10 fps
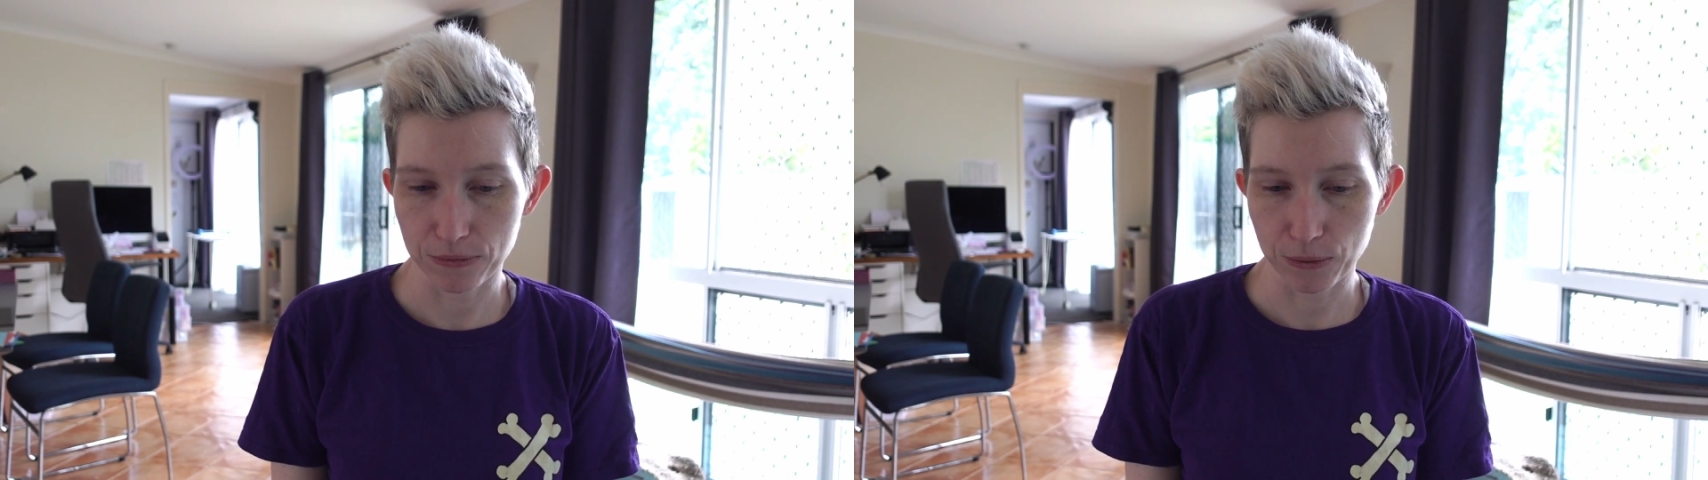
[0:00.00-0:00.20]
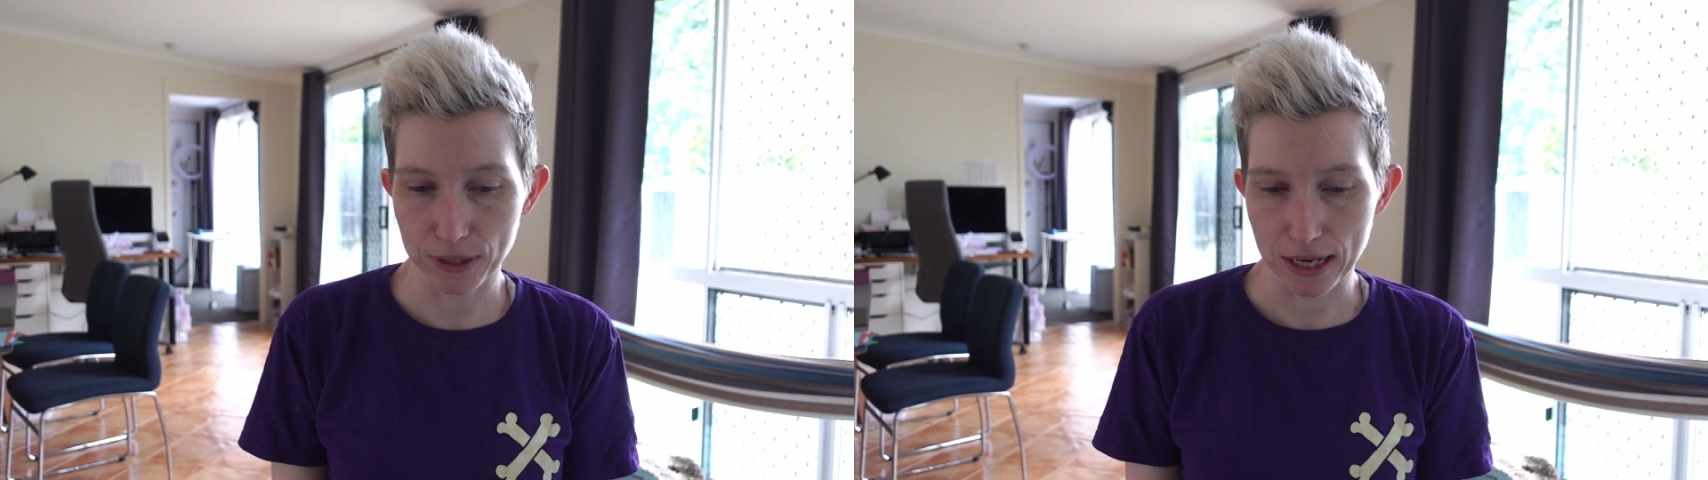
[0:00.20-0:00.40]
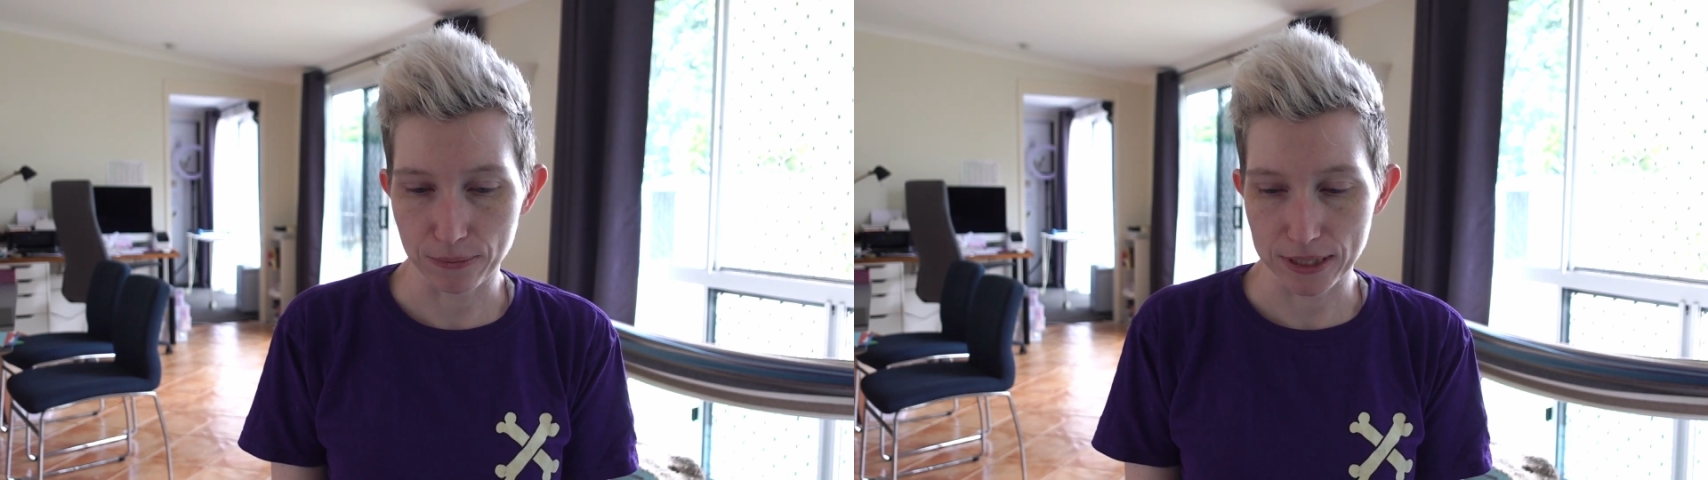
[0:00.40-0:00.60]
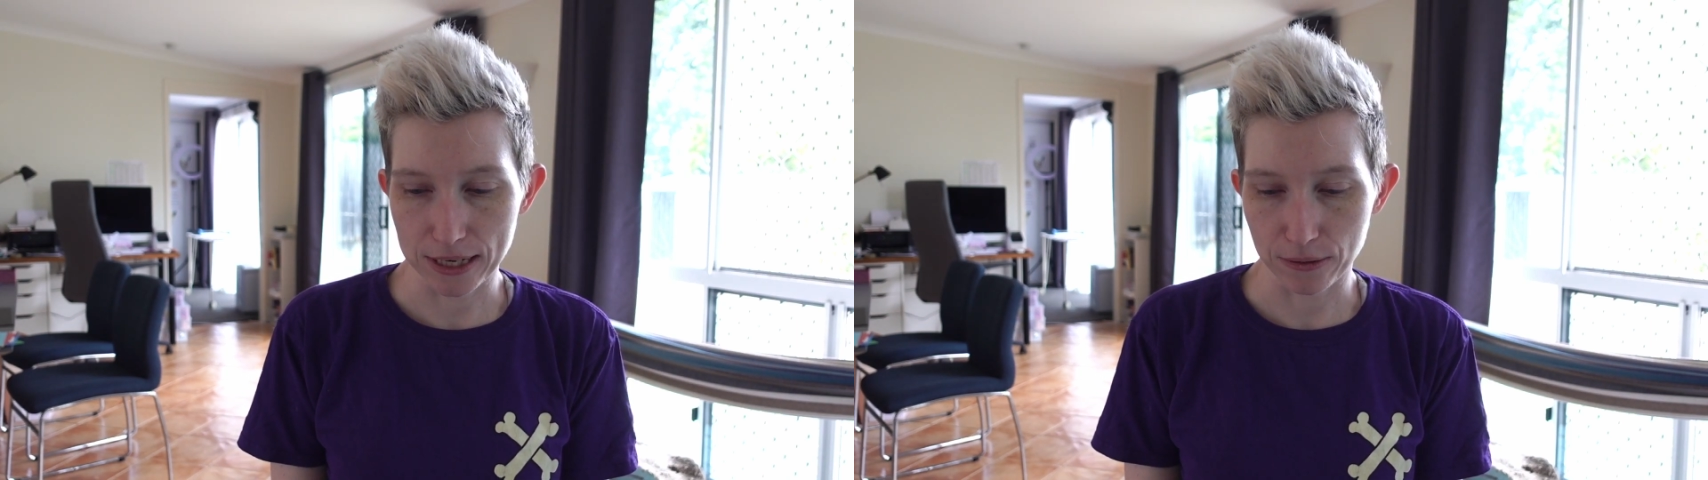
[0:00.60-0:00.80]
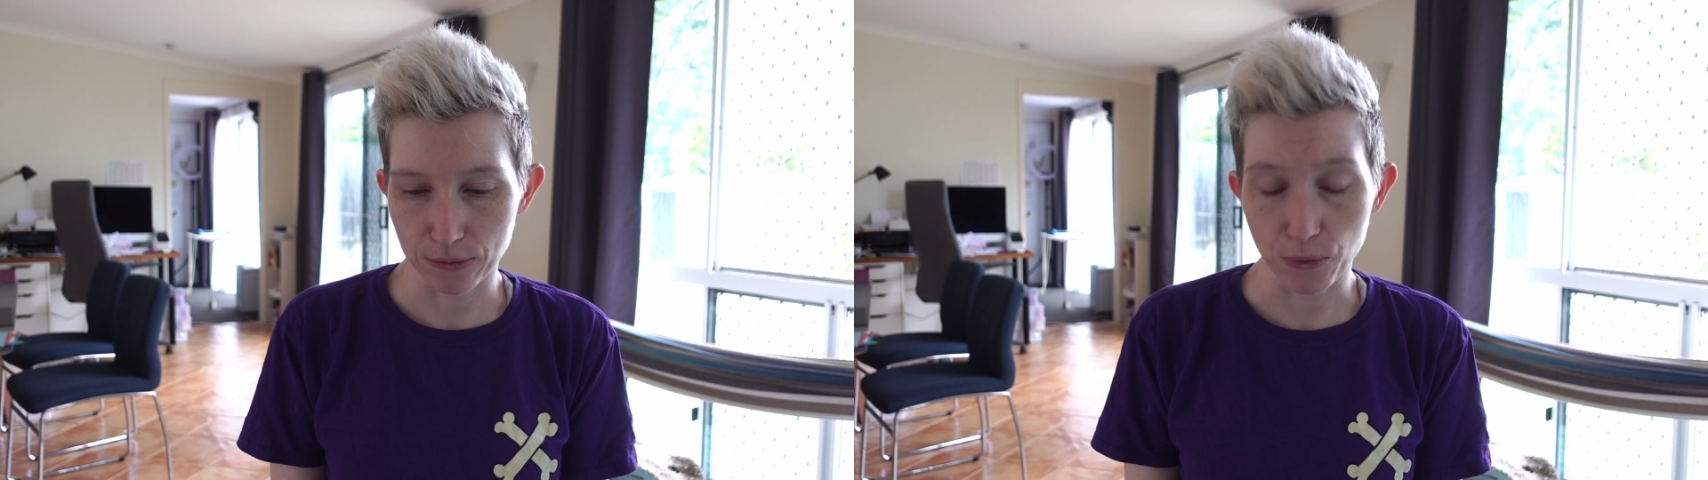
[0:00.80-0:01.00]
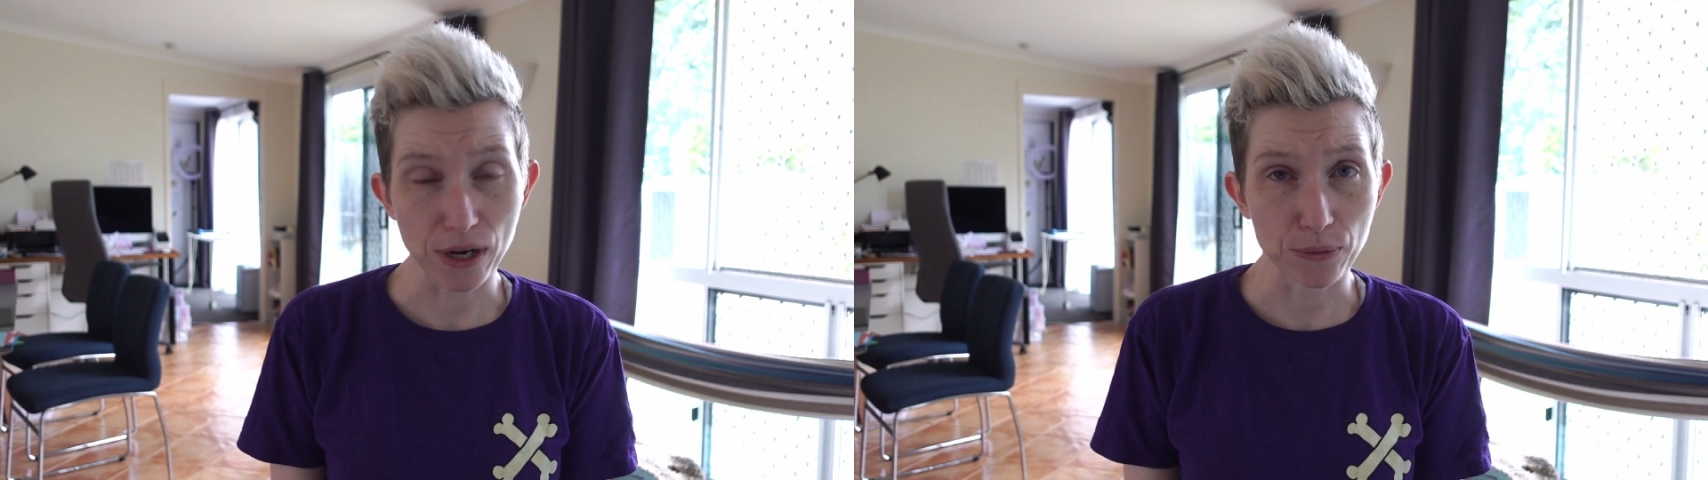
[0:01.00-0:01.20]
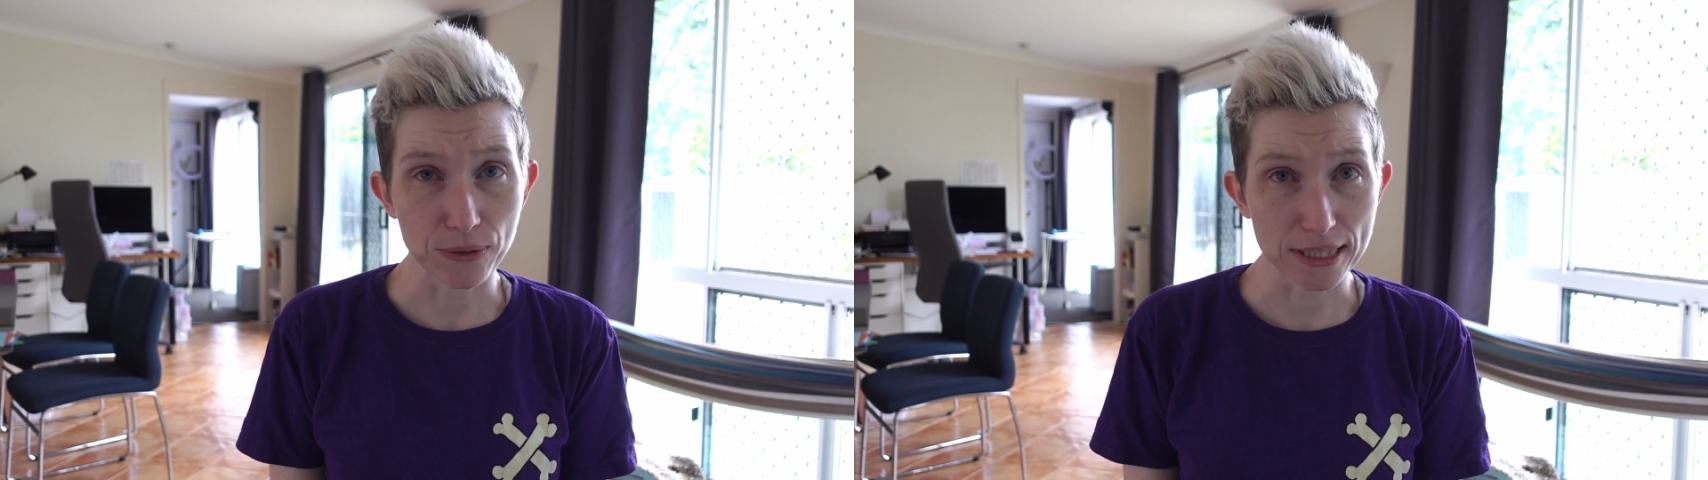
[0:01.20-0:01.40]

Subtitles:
quick update on where we're